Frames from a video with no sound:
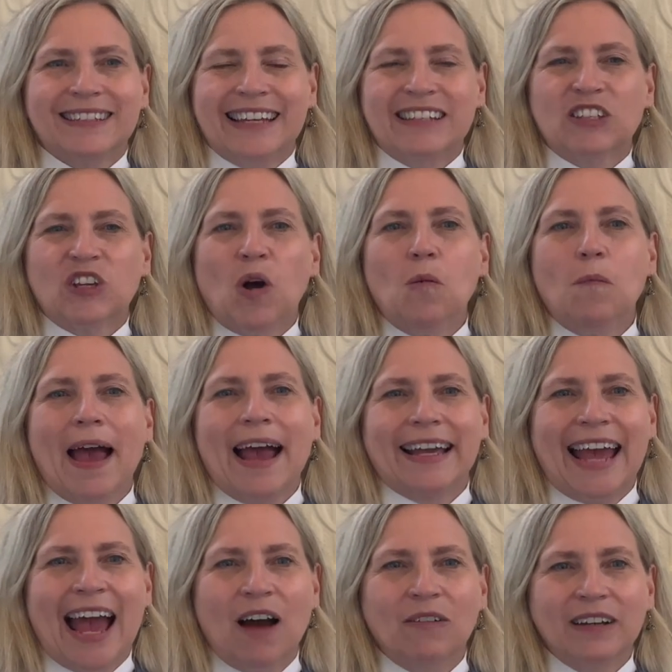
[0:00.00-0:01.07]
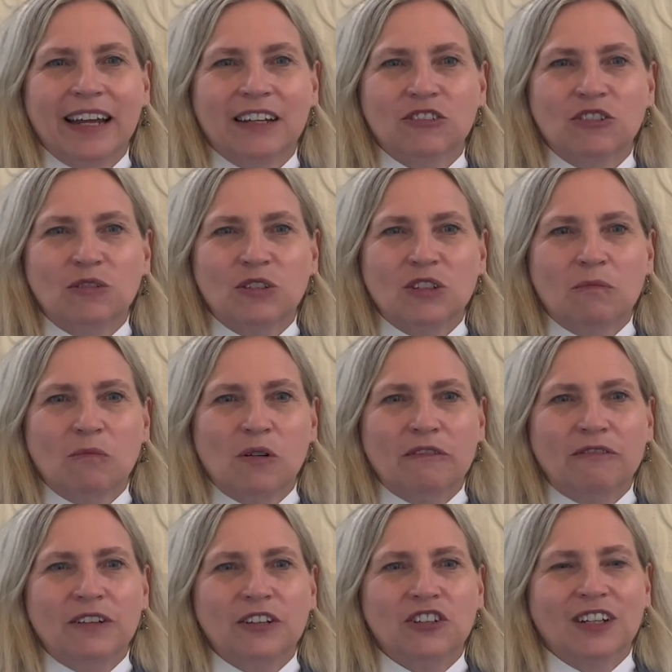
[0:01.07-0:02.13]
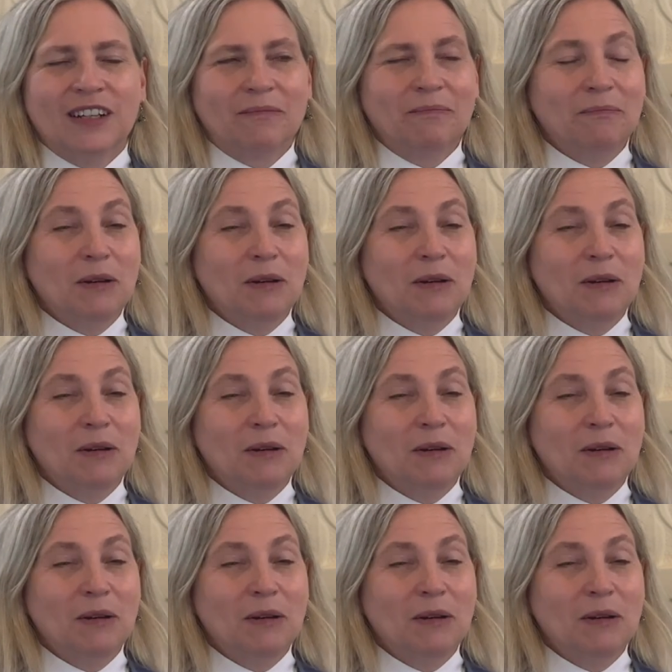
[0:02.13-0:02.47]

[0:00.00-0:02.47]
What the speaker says: Let's go back out and do some more fishing."